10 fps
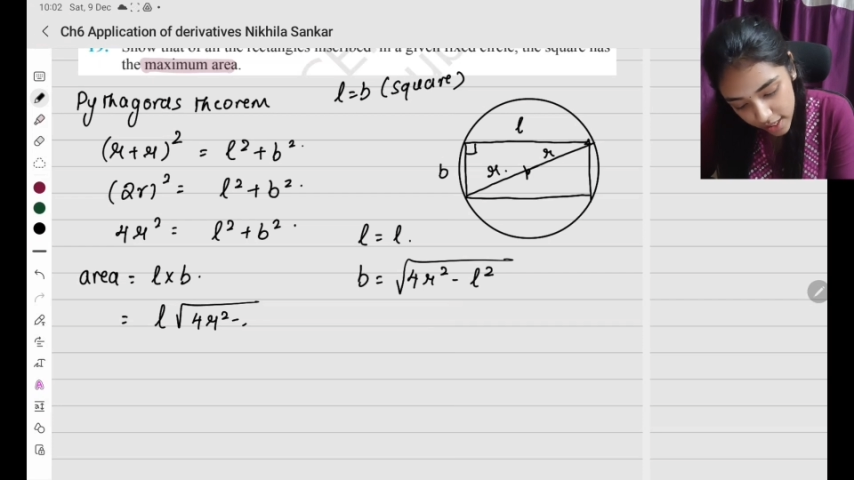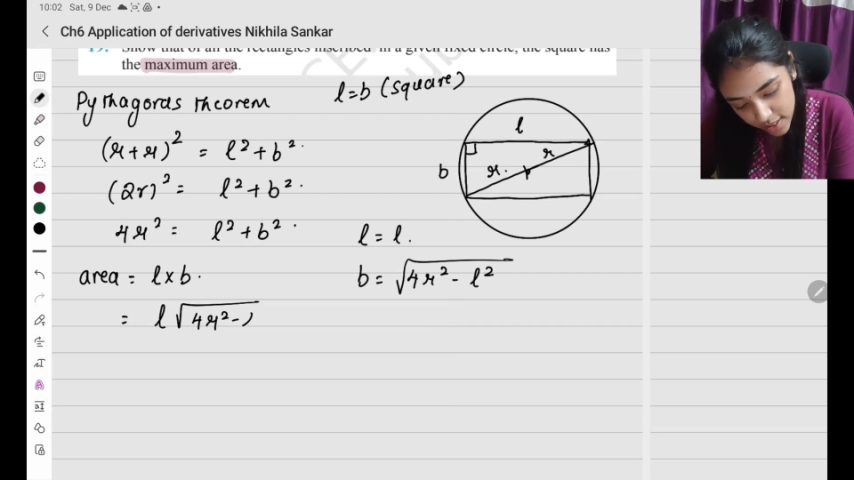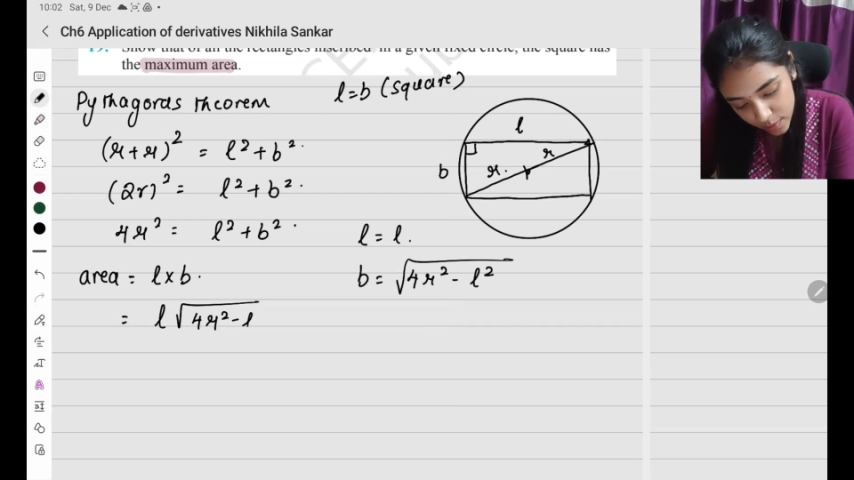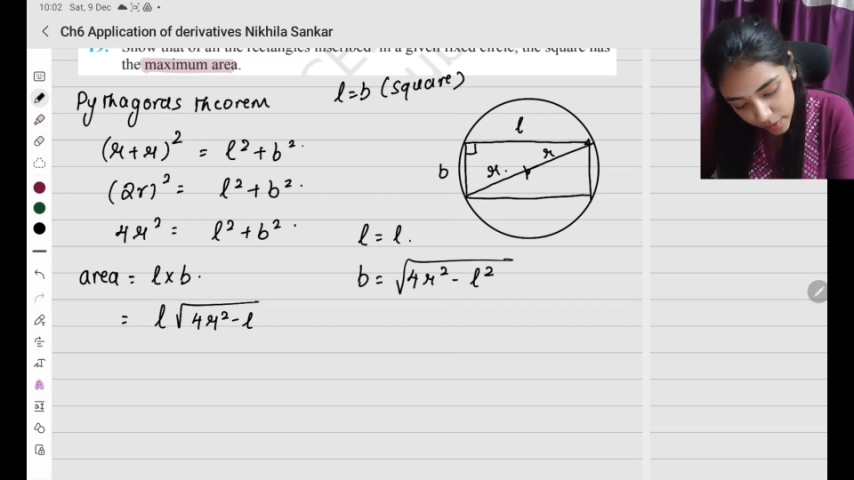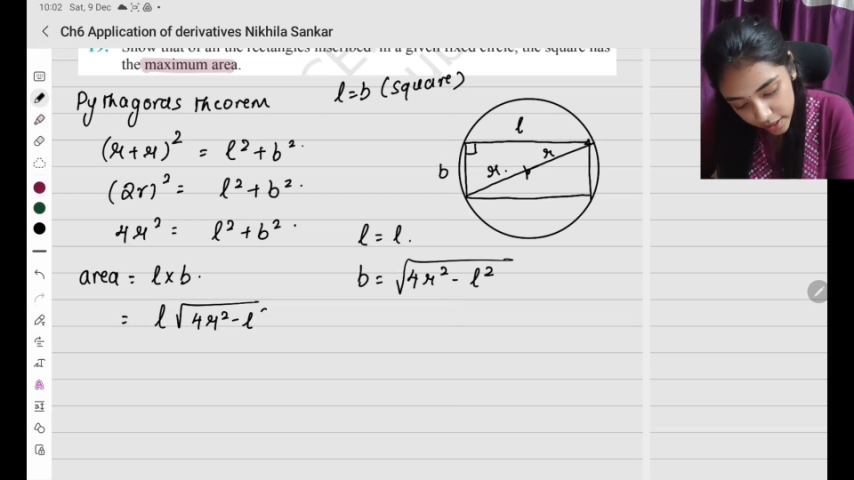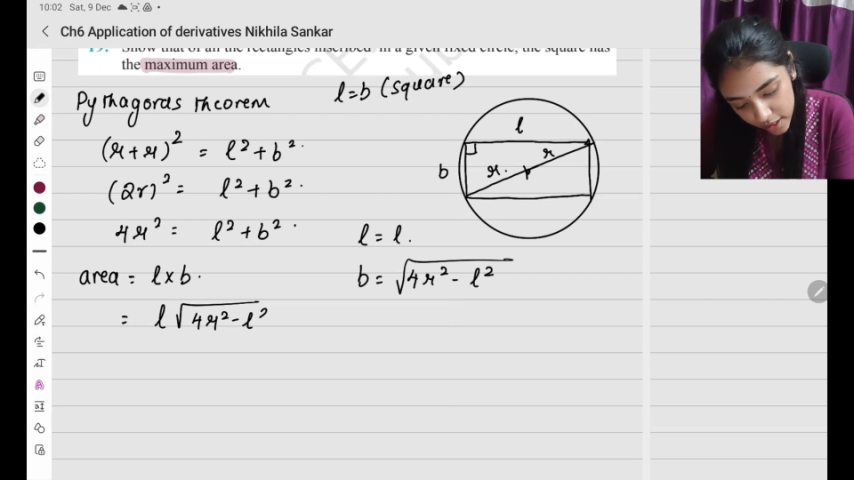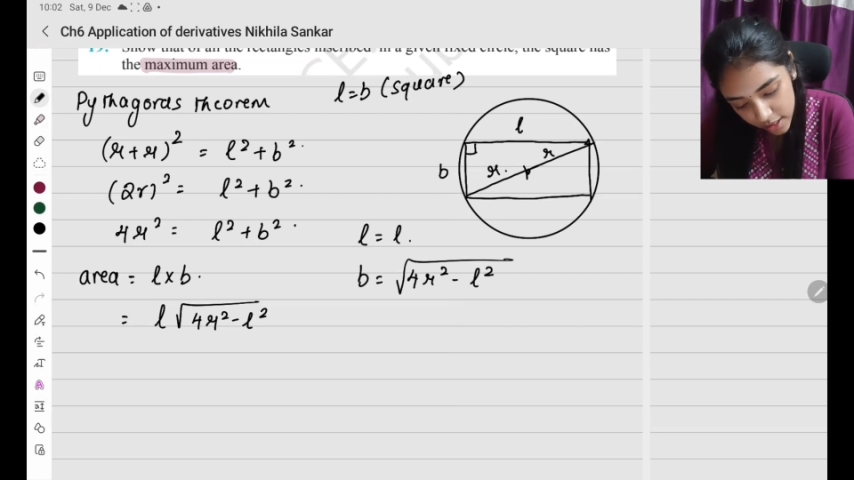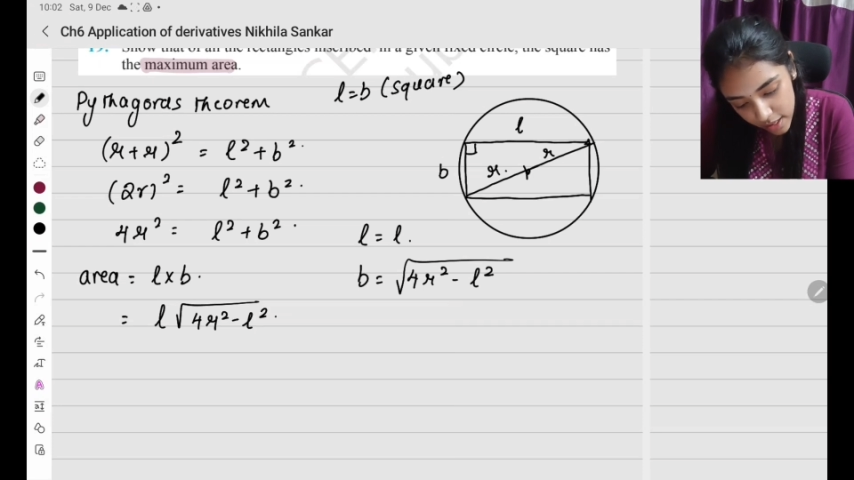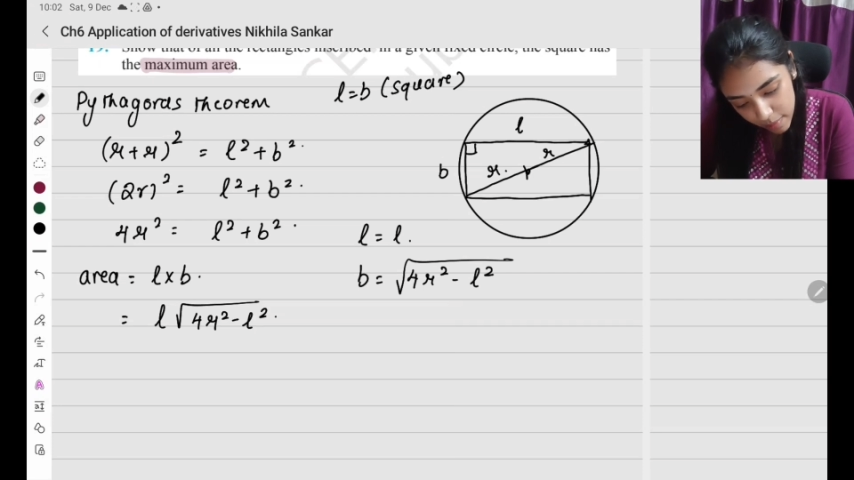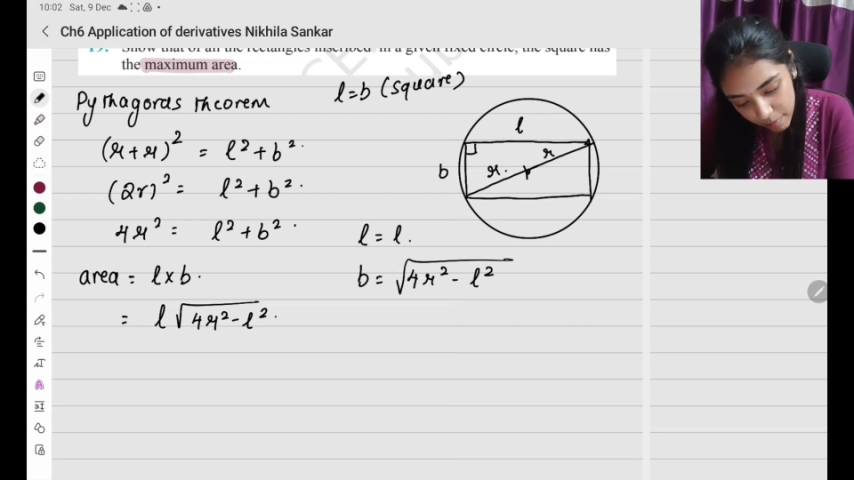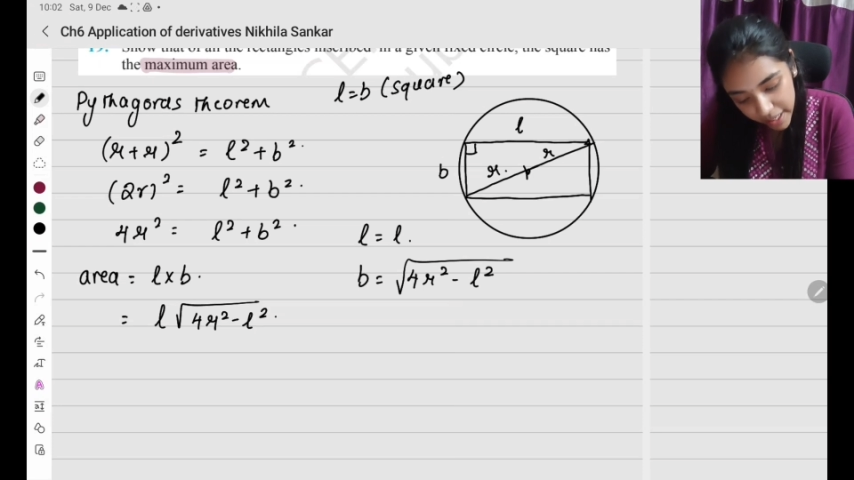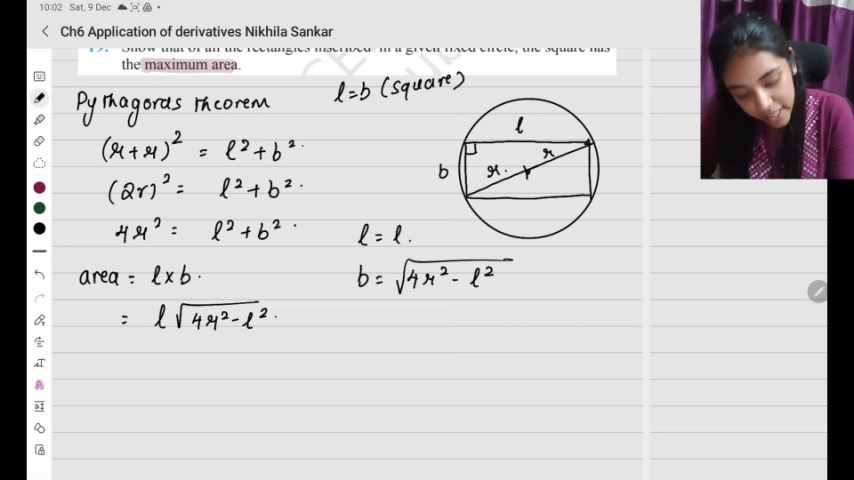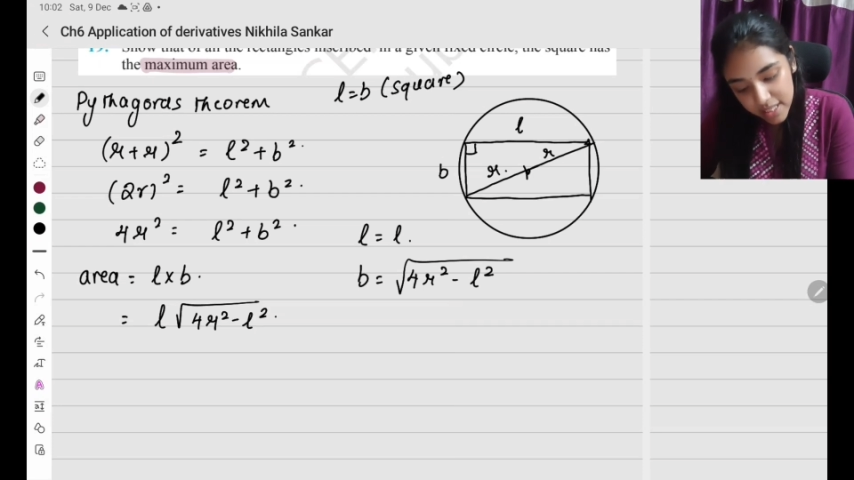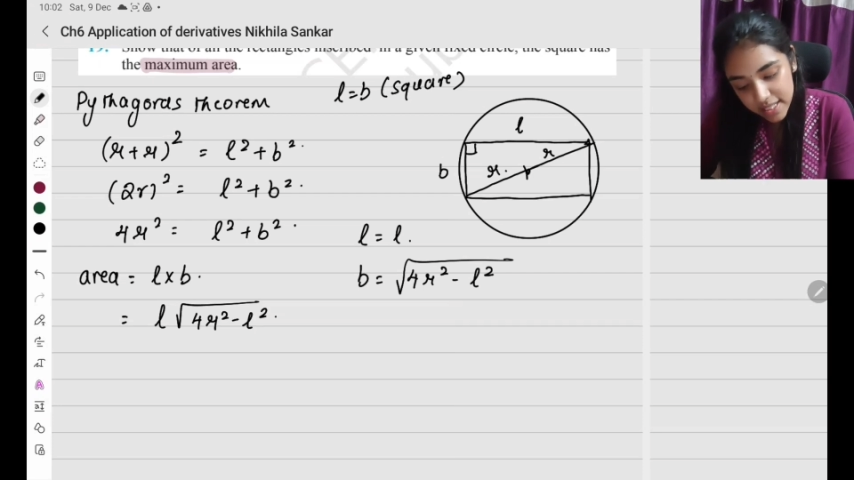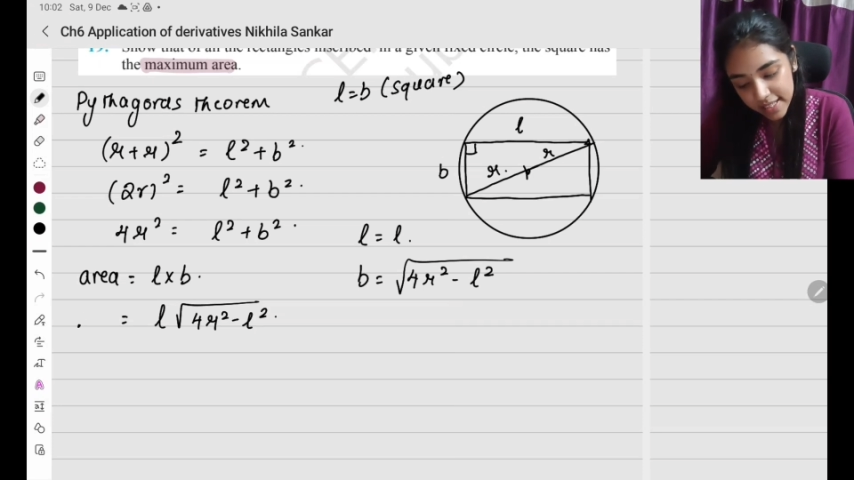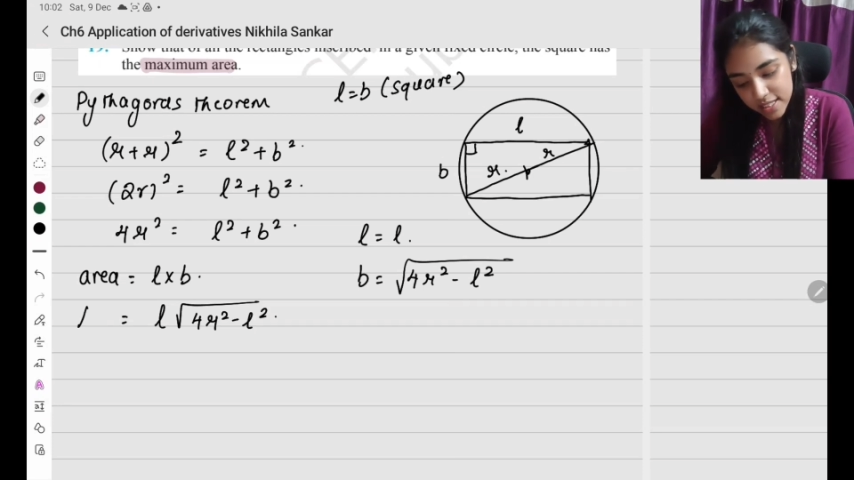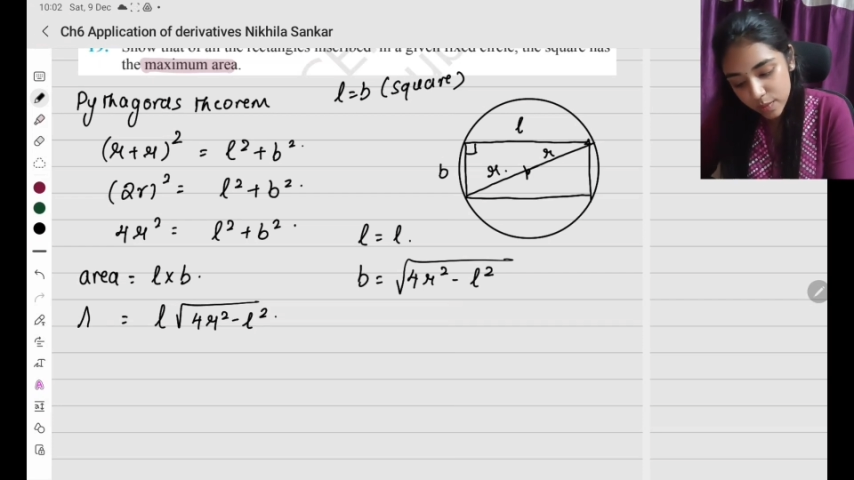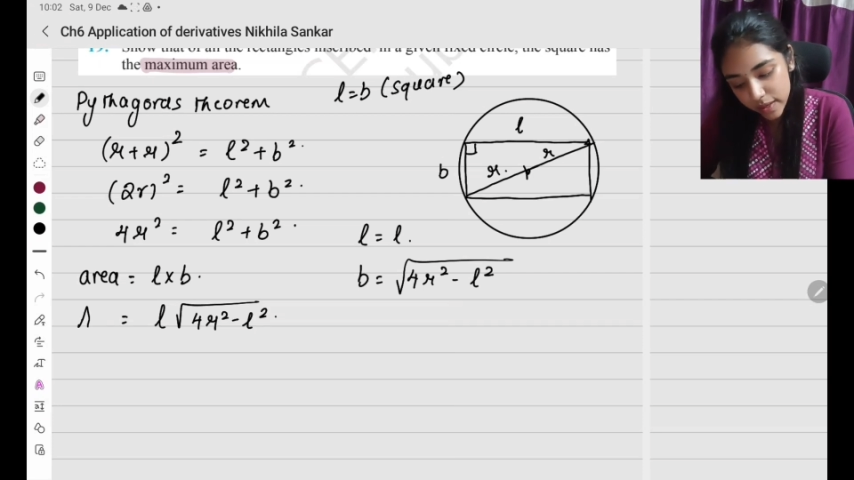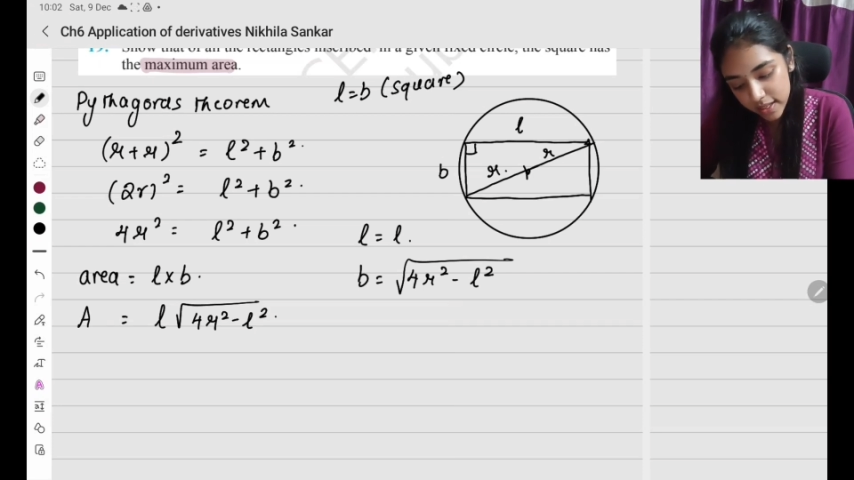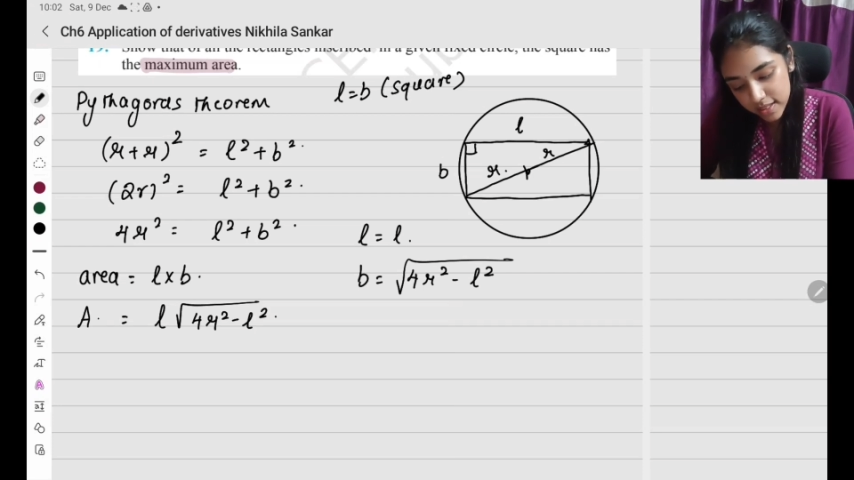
square minus L square.